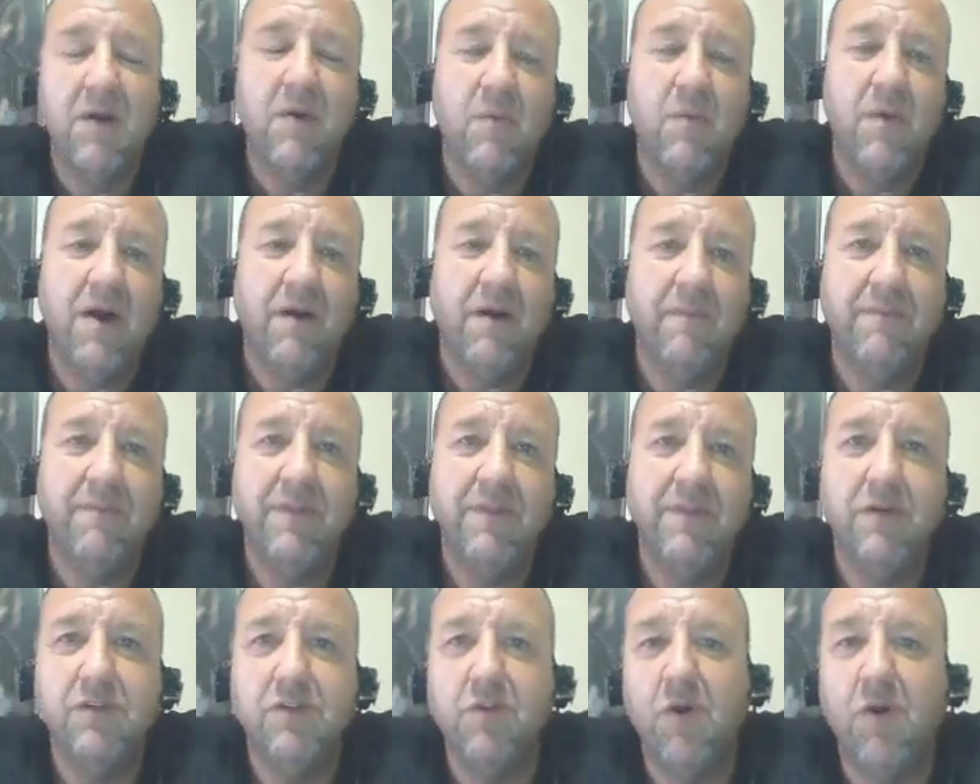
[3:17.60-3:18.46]
Well,
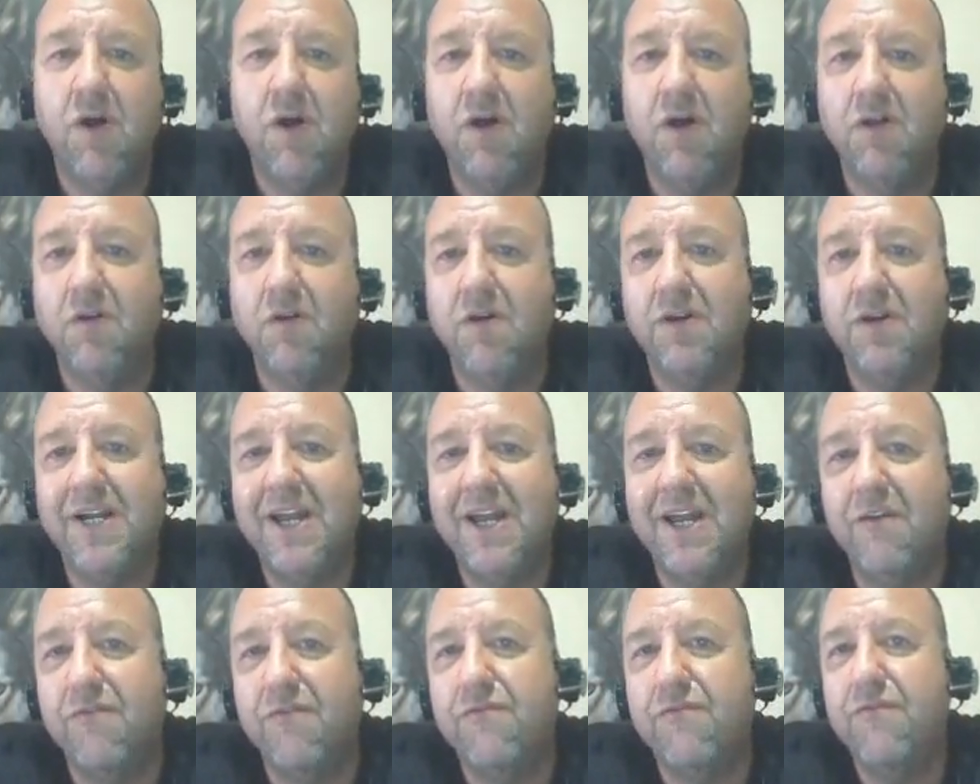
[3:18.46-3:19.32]
those are all
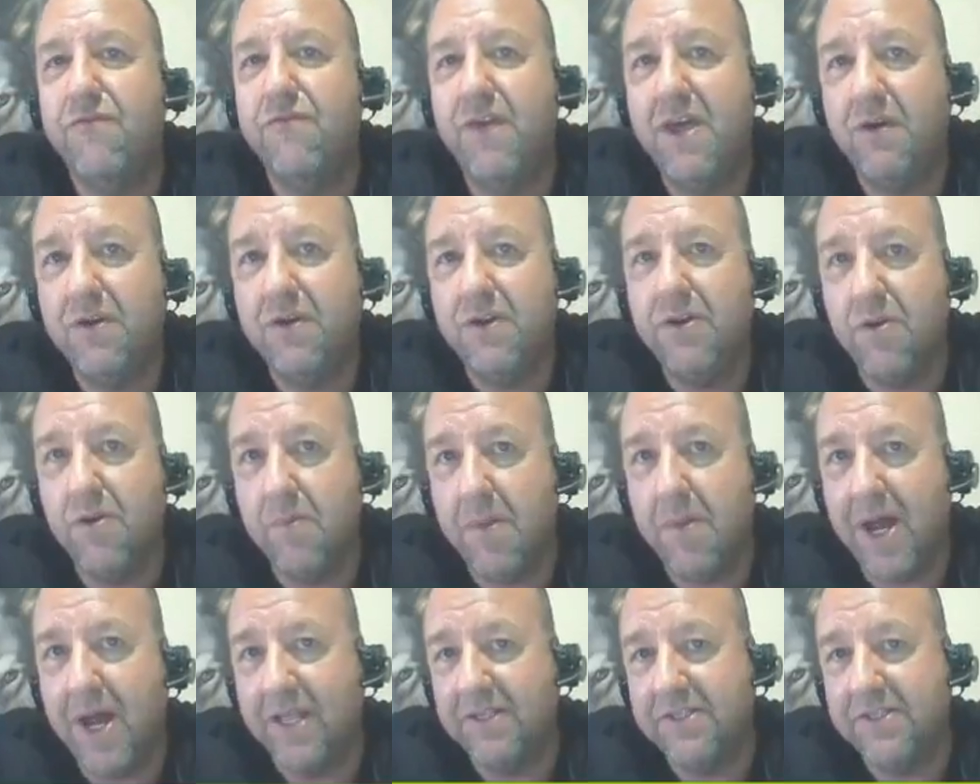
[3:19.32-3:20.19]
kind of failure
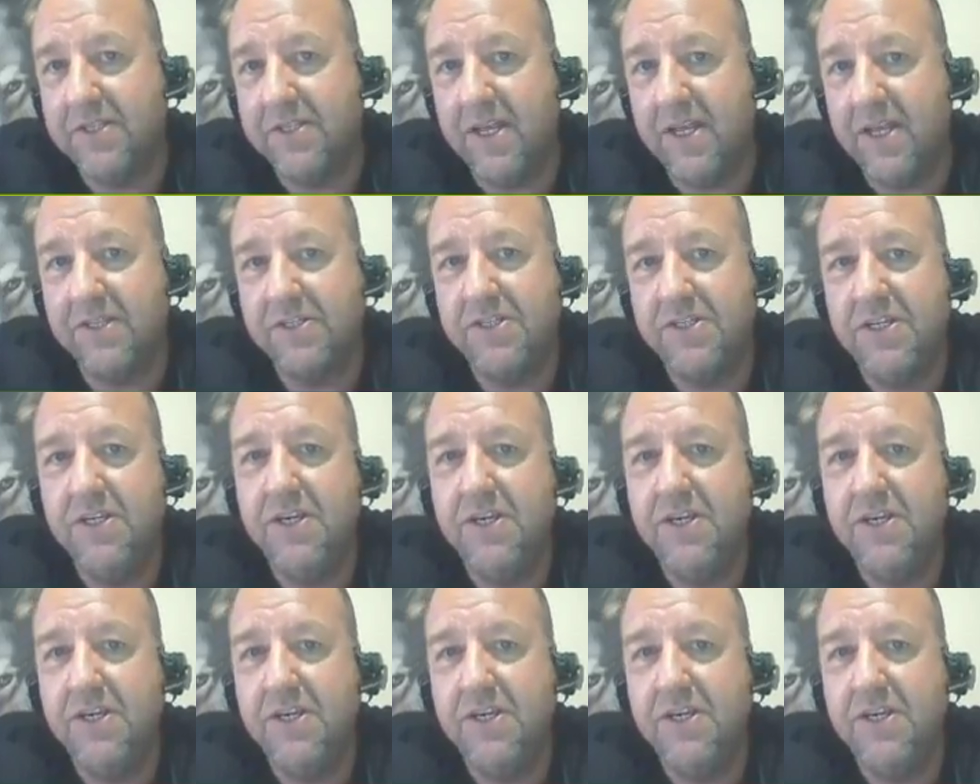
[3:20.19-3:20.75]
mindsets.